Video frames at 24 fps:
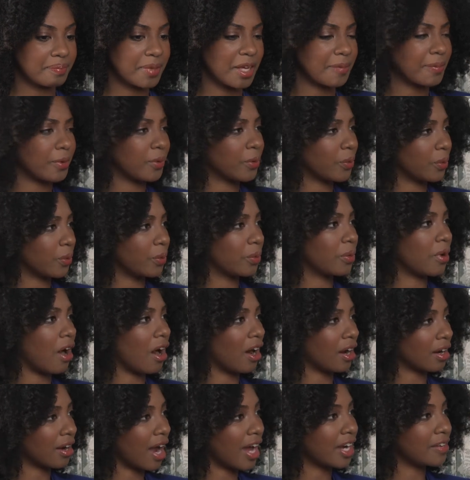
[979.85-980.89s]
people who
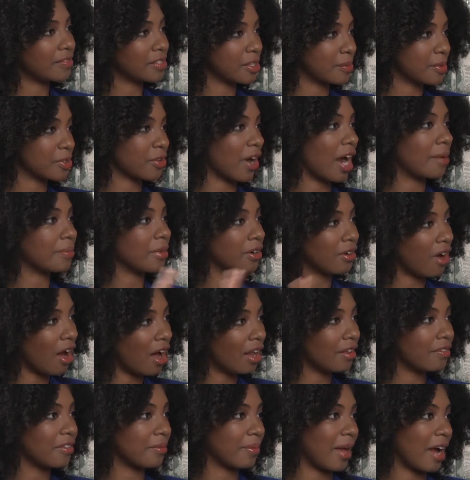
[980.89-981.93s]
are kind of subscribed on
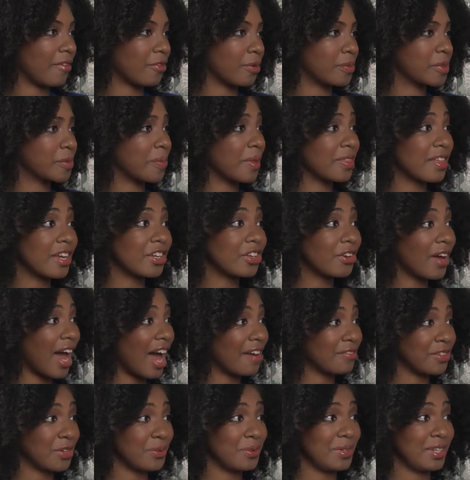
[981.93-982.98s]
all of the platforms, but then you'll
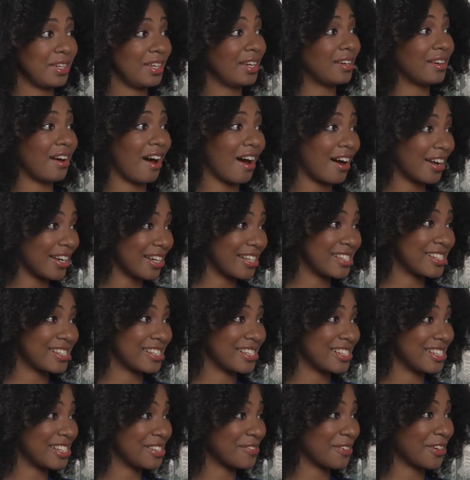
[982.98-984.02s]
have unique
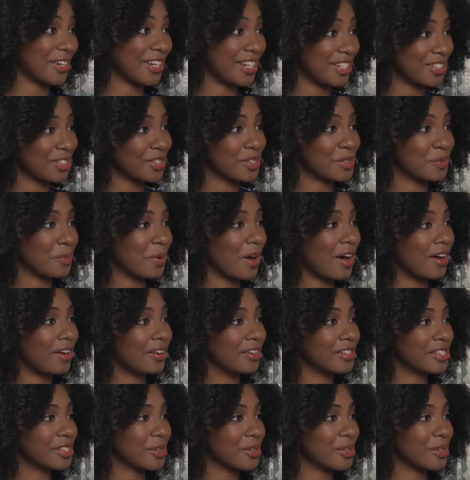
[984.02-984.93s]
audiences for each as well.